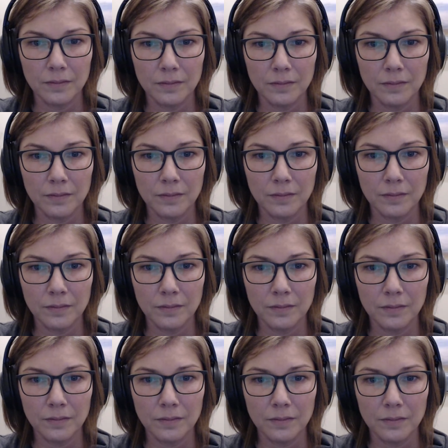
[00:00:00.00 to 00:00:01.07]

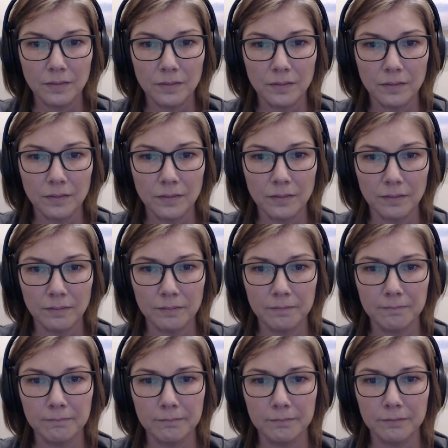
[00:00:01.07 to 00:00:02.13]

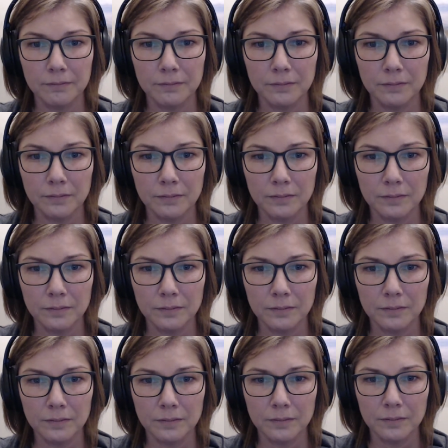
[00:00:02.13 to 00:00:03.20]

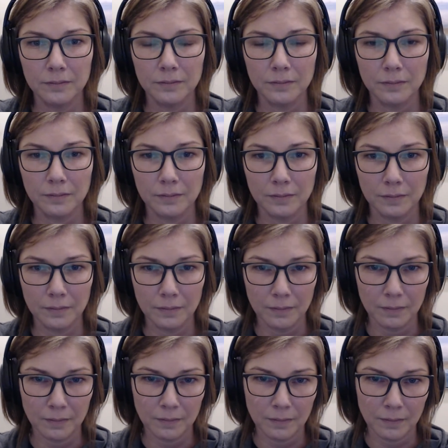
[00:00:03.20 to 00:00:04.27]

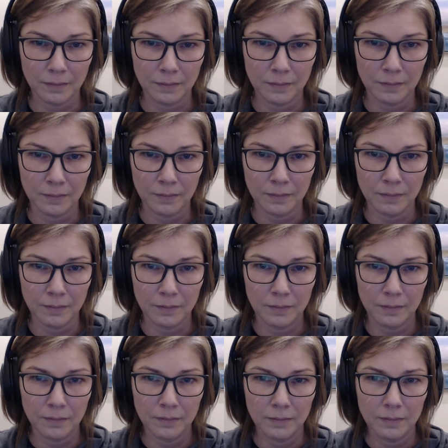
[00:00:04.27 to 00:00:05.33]
[no speech]